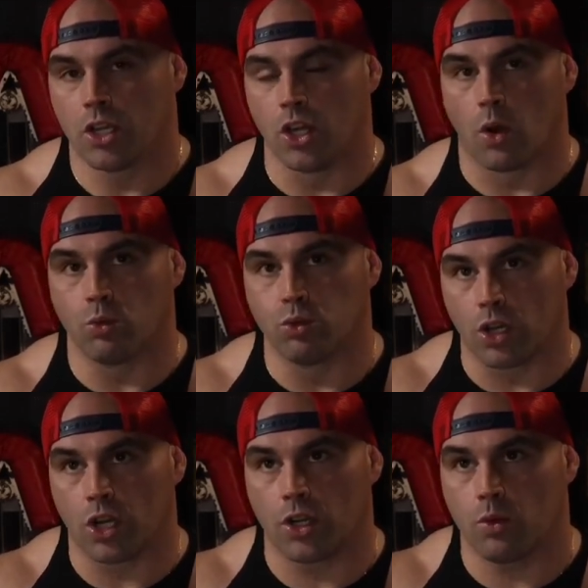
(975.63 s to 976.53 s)
you know,
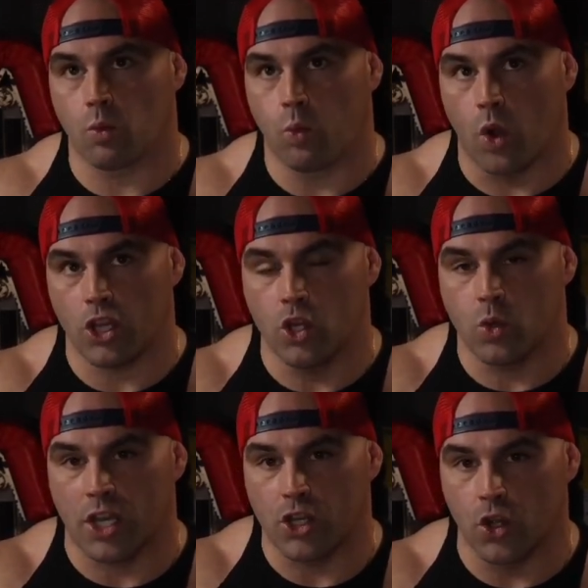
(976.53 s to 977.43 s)
learn what you
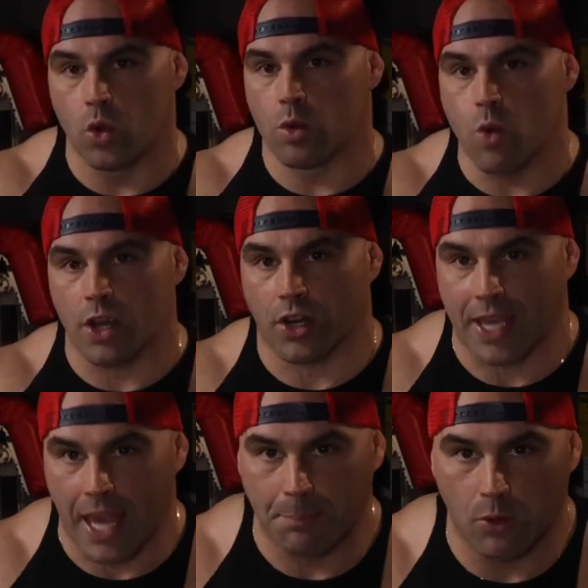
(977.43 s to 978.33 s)
can do and what you're
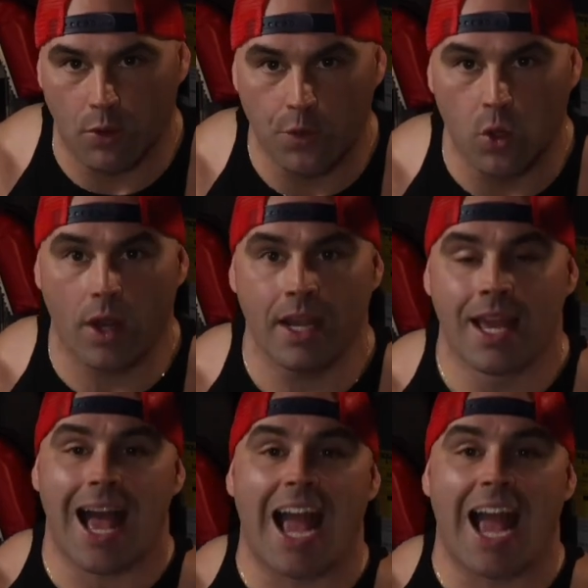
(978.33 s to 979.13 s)
capable of doing.